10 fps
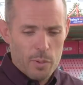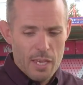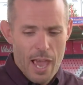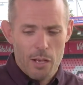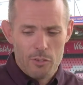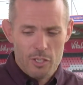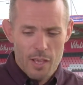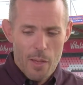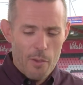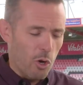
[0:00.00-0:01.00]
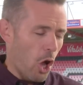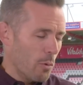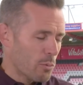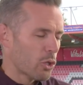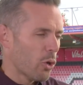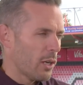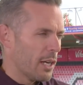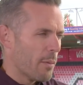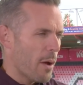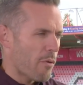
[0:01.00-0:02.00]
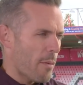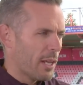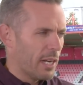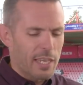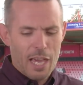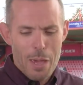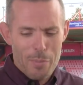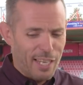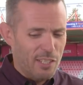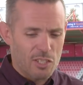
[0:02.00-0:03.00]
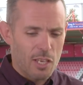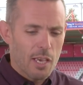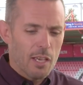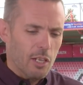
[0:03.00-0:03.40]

to be out, out there on home soil in a, a Premier League game against,